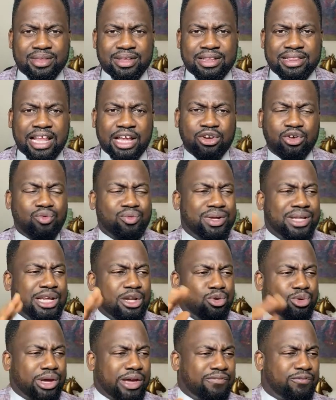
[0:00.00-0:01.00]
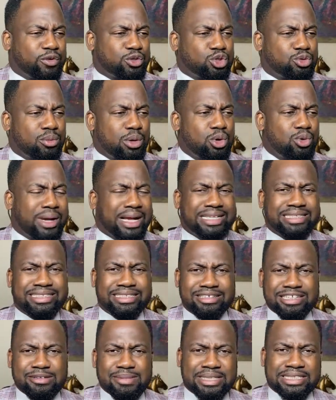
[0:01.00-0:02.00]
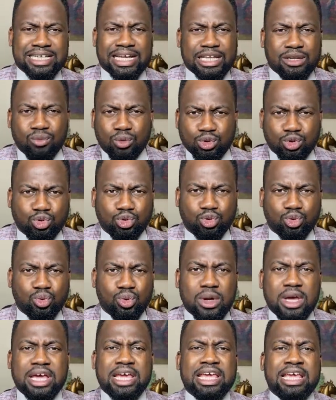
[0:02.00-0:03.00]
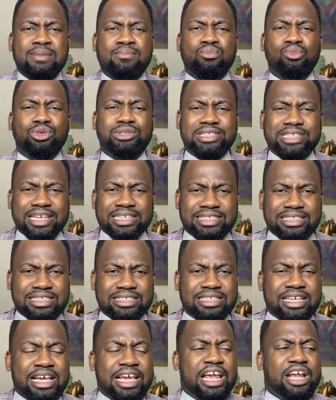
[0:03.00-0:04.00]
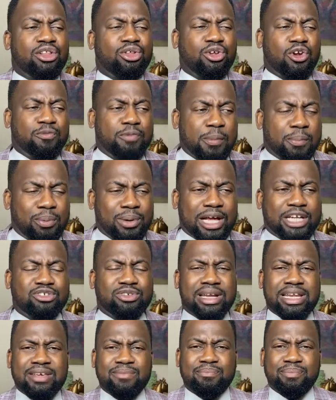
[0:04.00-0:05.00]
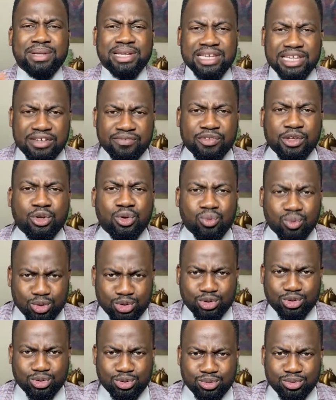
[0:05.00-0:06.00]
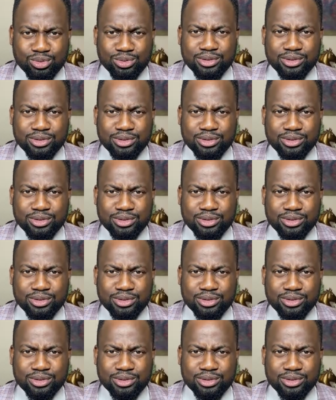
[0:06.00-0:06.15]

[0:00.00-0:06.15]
They're not really looking for someone who can tell them exactly what to do. In most cases, a lot of people actually believe they know what to do.